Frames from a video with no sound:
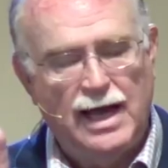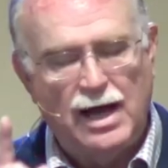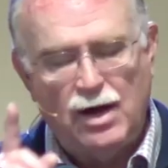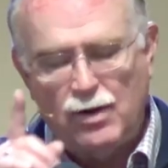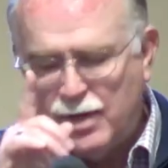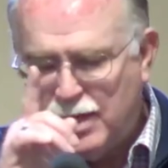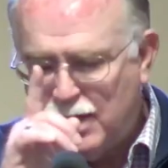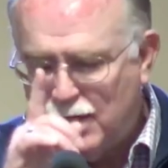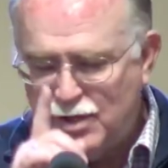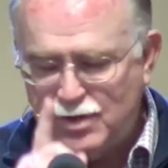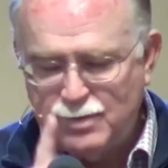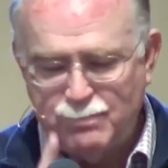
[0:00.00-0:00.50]

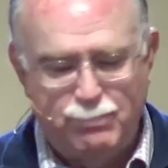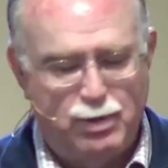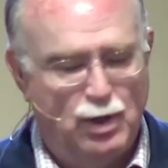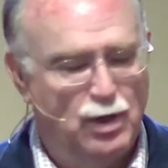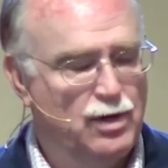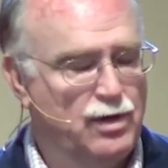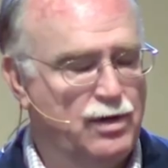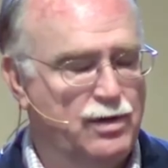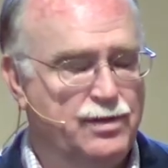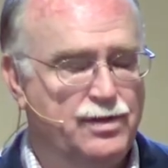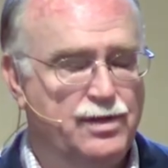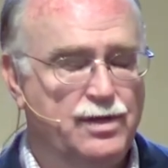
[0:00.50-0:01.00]
how His
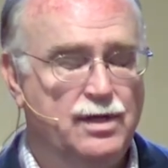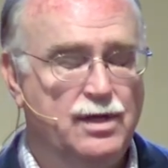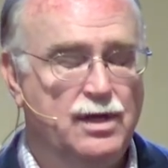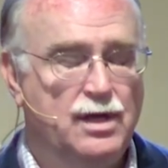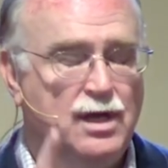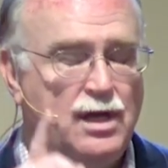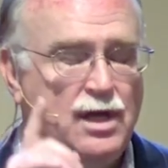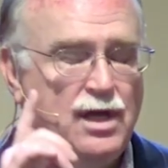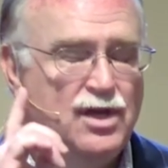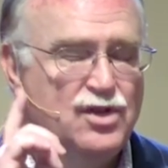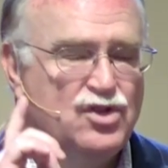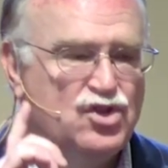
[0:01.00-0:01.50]
birth
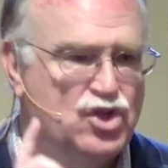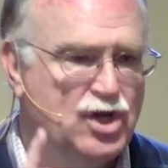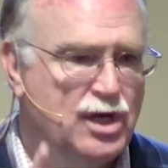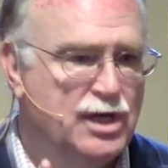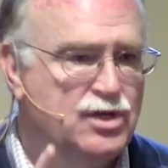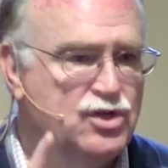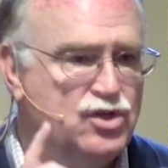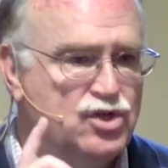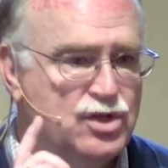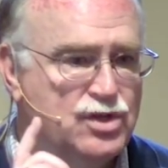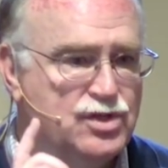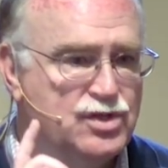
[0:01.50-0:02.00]

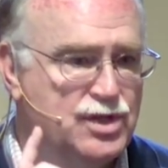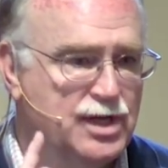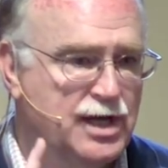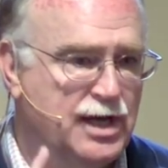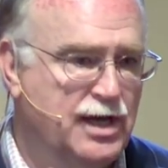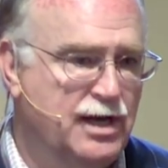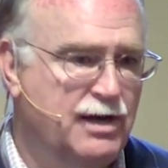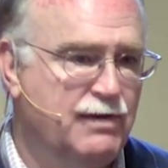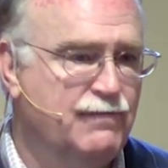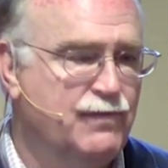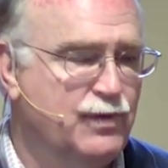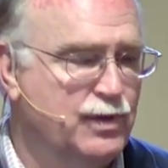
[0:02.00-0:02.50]
changes
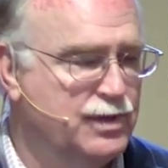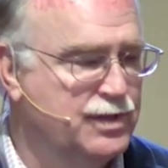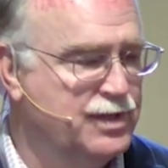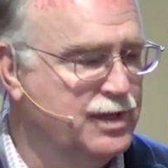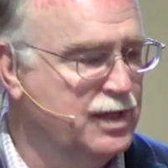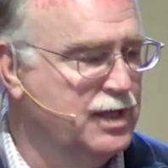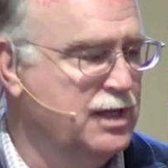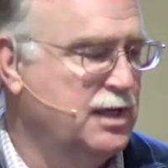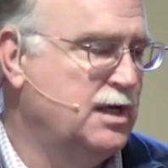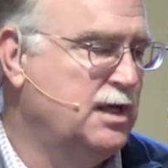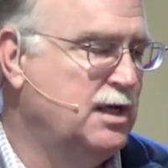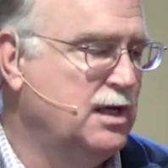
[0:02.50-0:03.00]

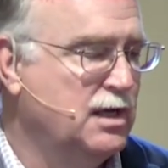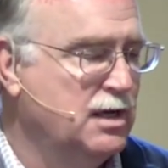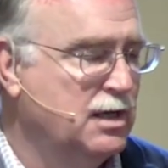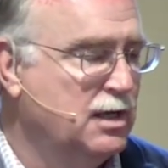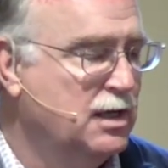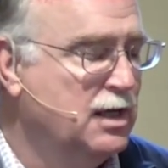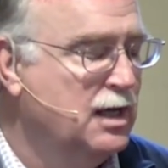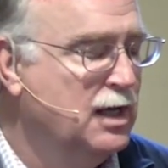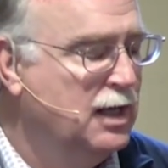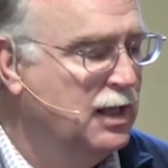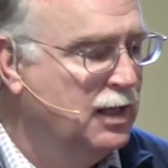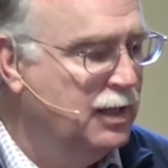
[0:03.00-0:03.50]
everything.
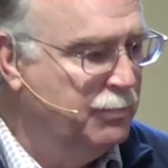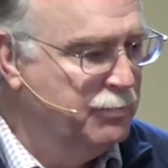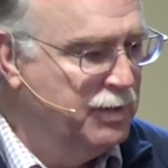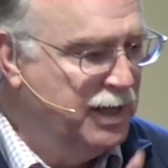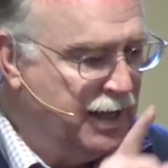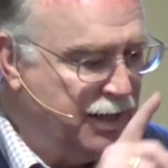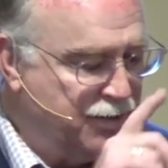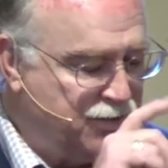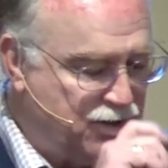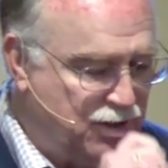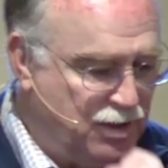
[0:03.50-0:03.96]
Let me